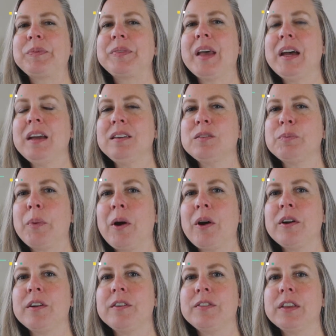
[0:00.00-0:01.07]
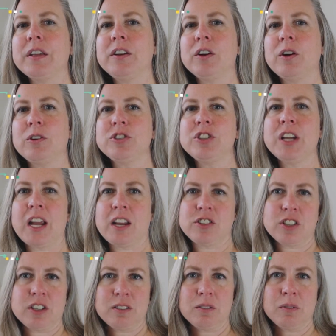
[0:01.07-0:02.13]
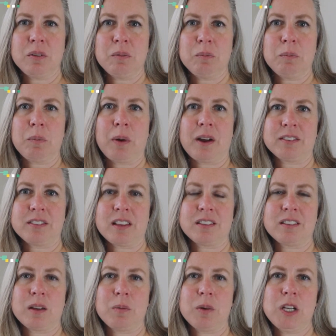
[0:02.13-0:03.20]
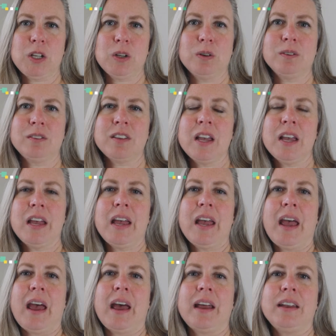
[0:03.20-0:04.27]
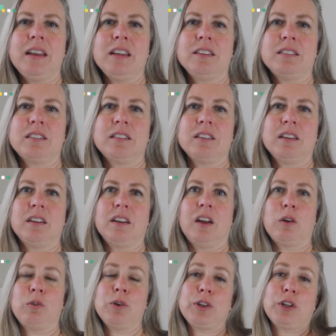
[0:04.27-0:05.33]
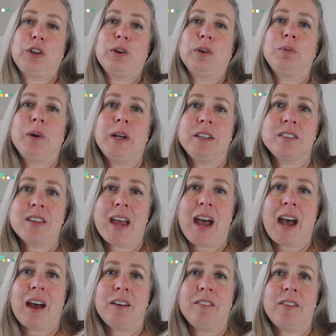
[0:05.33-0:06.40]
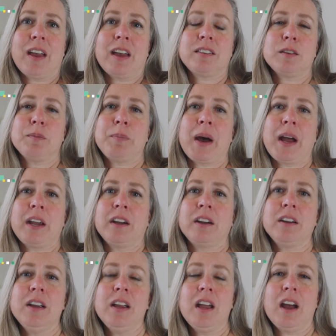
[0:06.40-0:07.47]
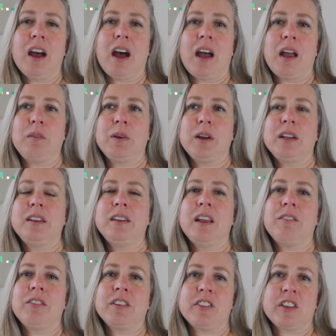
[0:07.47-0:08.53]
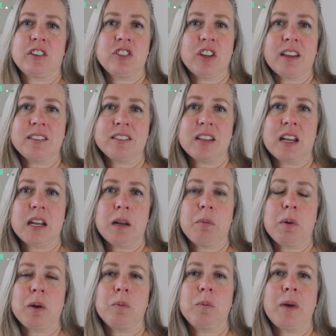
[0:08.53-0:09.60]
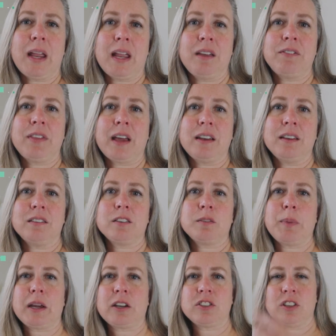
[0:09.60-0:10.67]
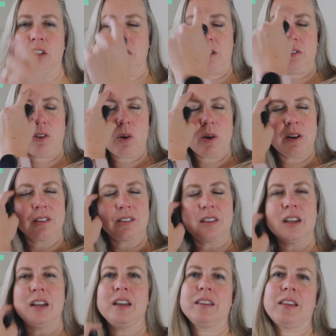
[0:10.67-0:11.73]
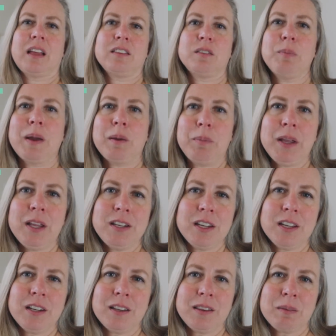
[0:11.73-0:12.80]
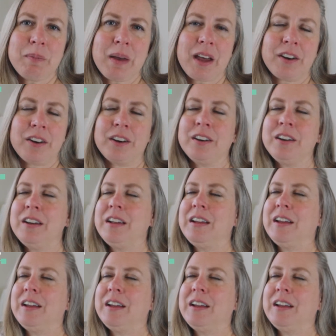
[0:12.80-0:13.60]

that is part of the negotiation process that we use, and it's a really good one to have. As a buyer, I would never suggest anyone waive that inspection. Of course, that's my opinion in the matter,